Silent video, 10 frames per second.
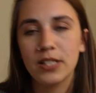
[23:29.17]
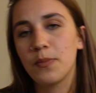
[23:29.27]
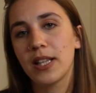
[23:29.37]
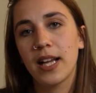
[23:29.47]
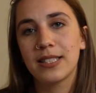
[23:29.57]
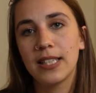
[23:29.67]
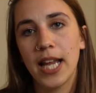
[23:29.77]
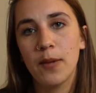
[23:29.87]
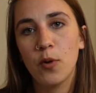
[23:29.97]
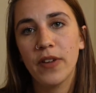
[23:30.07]
something like
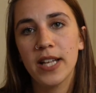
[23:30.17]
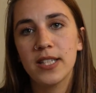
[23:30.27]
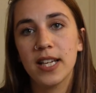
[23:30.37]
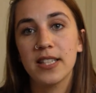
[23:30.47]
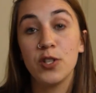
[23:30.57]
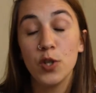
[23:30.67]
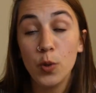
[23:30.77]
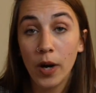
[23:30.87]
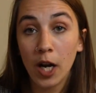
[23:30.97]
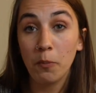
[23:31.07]
slightly more fancy, because I do
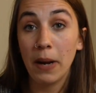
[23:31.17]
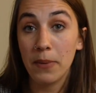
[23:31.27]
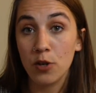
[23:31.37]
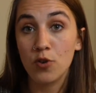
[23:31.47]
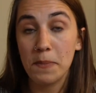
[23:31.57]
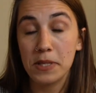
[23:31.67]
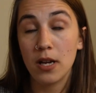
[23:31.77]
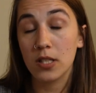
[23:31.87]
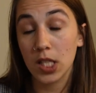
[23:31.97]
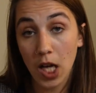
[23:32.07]
wear my Petal Drop
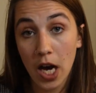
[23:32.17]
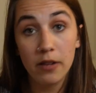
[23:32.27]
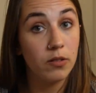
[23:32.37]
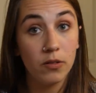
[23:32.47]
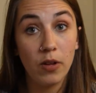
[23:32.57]
socks a lot.